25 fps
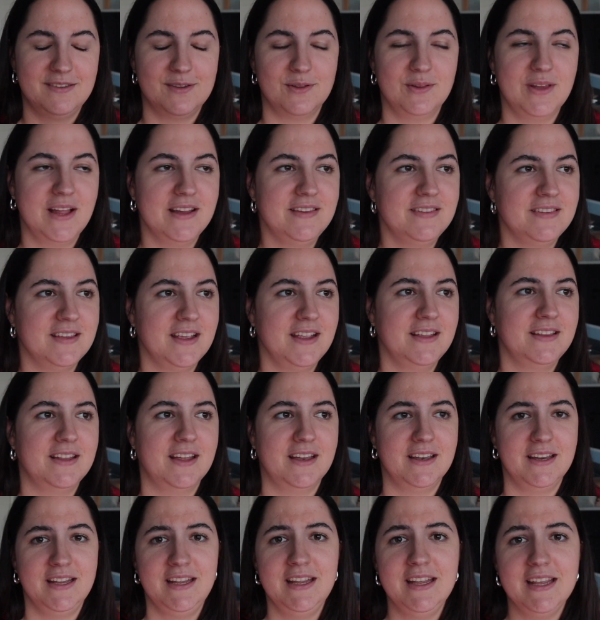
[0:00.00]
So let's say
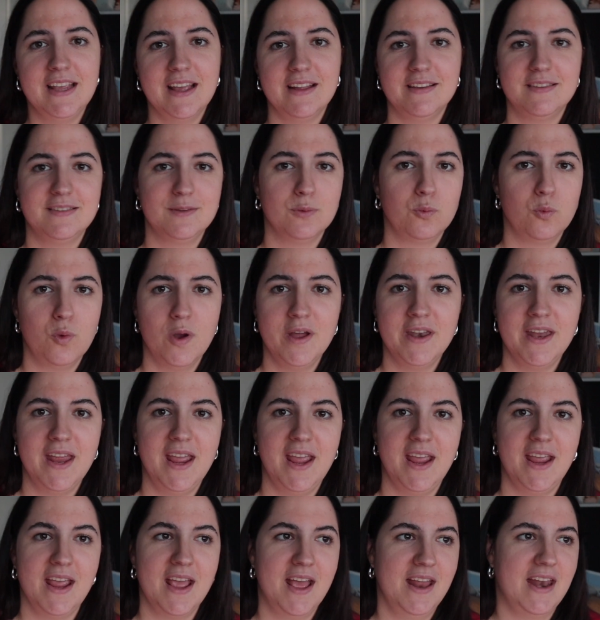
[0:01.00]
that he gets 1A